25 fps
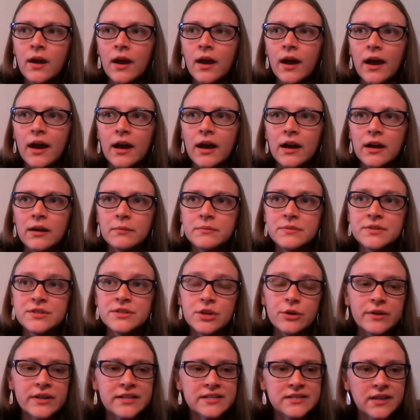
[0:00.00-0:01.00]
Um,
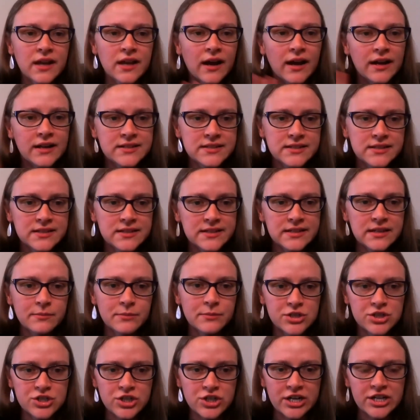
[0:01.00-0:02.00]
so it's got the
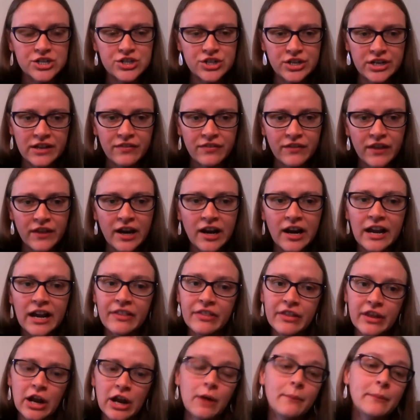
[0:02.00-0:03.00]
demonstration in there, and
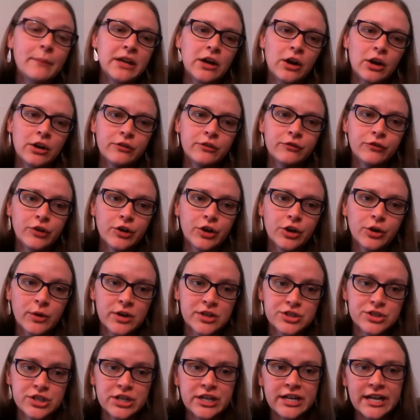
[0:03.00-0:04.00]
then I'll be on for a
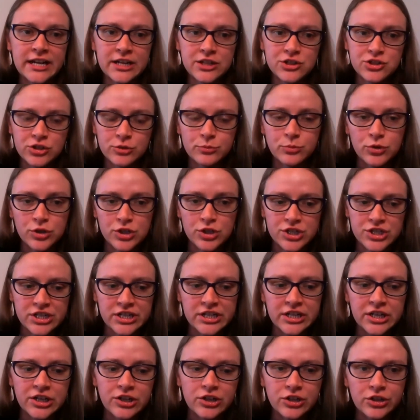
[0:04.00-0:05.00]
question and answer portion
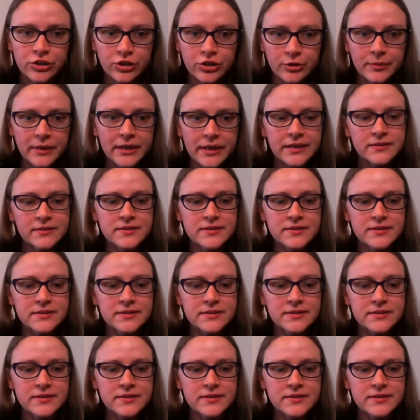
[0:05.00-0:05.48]
here in a little bit.